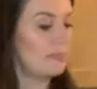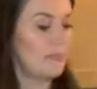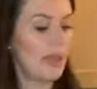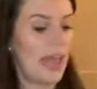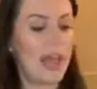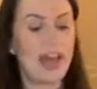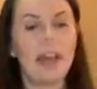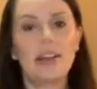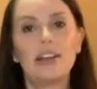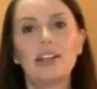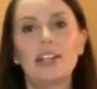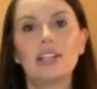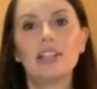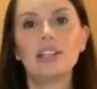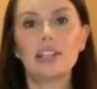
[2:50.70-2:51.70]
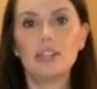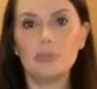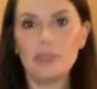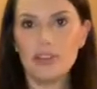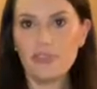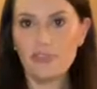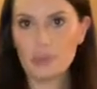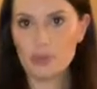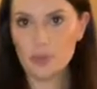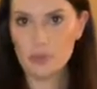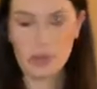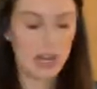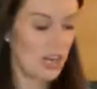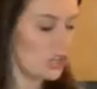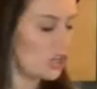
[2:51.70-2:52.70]
Add a little bit of frozen
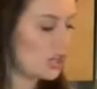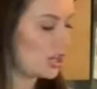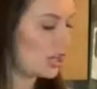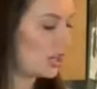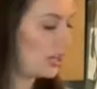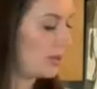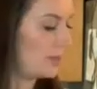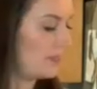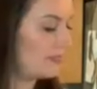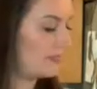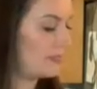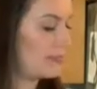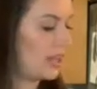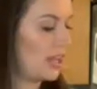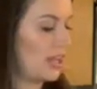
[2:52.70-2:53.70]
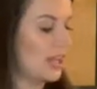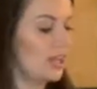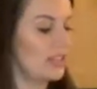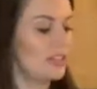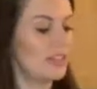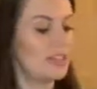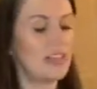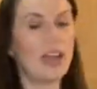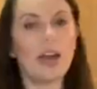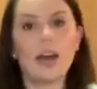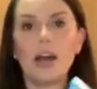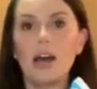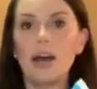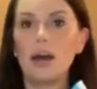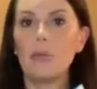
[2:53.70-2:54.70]
spinach,
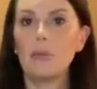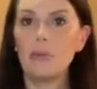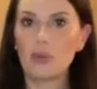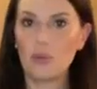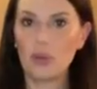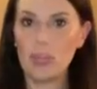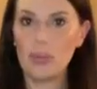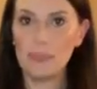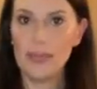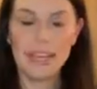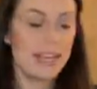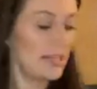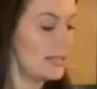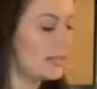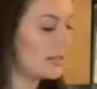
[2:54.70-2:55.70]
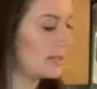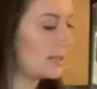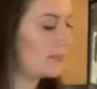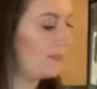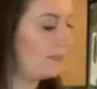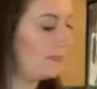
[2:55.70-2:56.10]
some green peas,